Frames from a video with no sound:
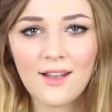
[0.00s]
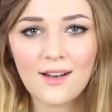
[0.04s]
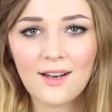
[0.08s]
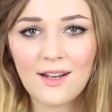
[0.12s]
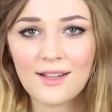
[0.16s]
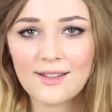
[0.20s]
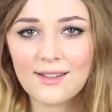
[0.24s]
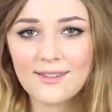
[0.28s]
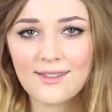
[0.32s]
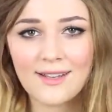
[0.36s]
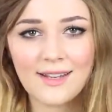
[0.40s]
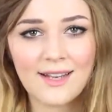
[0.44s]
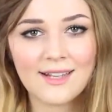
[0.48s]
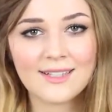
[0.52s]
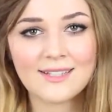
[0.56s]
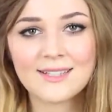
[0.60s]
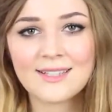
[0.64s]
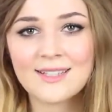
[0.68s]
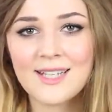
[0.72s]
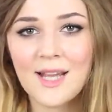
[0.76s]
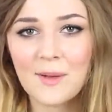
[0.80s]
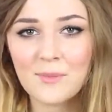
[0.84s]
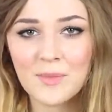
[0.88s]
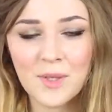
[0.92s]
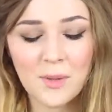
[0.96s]
like that gets
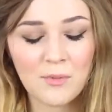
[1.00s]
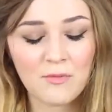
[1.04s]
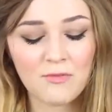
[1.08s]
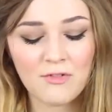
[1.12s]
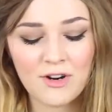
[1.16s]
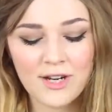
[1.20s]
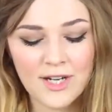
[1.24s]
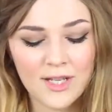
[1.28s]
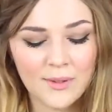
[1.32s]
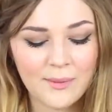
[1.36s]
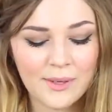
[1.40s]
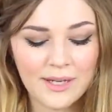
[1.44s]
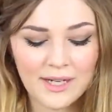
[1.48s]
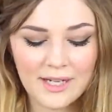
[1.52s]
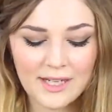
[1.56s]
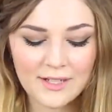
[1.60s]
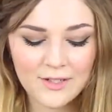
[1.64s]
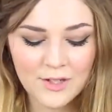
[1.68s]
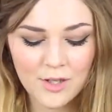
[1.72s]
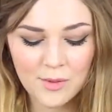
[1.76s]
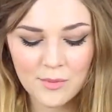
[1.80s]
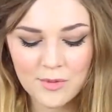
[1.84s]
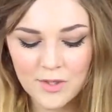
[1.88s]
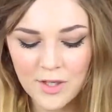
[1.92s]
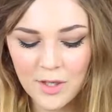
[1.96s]
snapped up really quickly
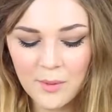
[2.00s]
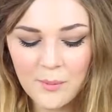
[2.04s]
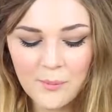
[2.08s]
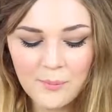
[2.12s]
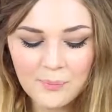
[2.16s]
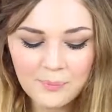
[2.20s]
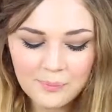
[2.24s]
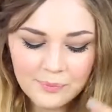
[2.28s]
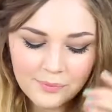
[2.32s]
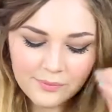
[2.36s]
in Topshop.